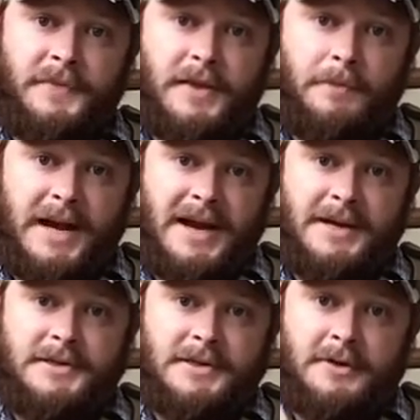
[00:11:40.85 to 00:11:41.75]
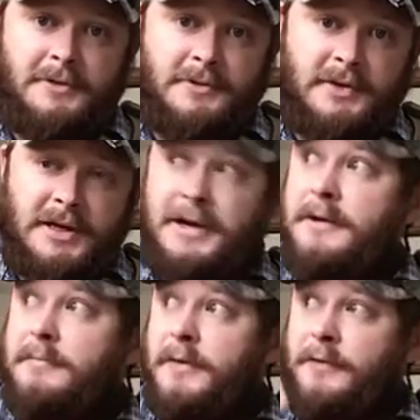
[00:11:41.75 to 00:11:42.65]
the bass is going to see it,
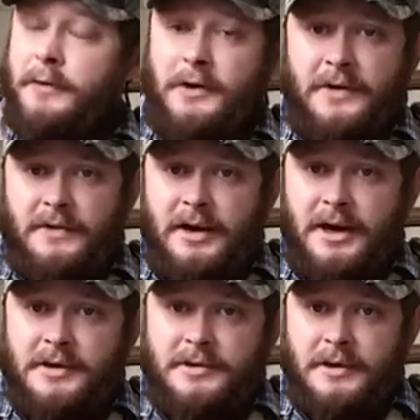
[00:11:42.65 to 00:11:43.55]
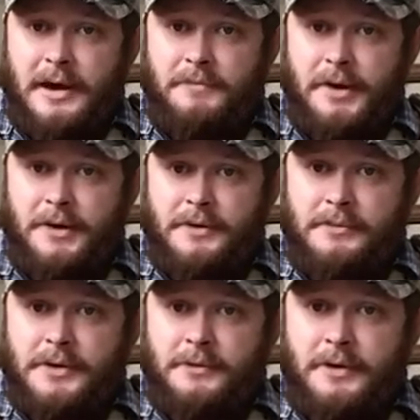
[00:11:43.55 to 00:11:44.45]
and before it even hits that bottom
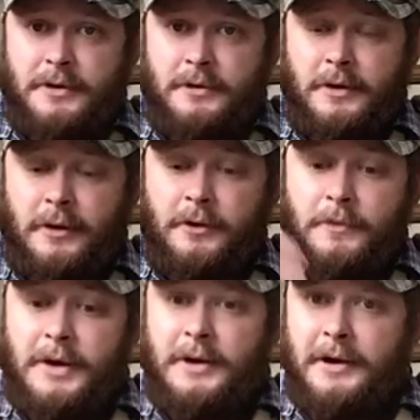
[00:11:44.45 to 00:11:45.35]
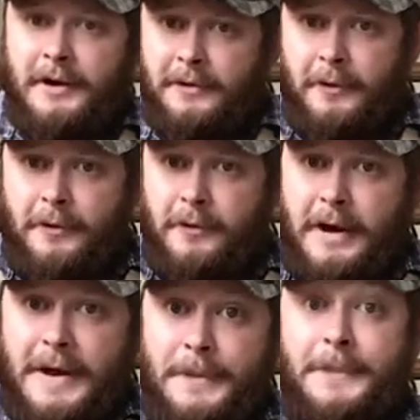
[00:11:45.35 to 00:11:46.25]
of the water column, it's going to
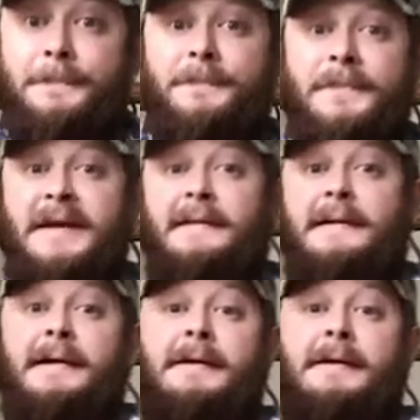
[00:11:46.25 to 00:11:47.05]
grab it and take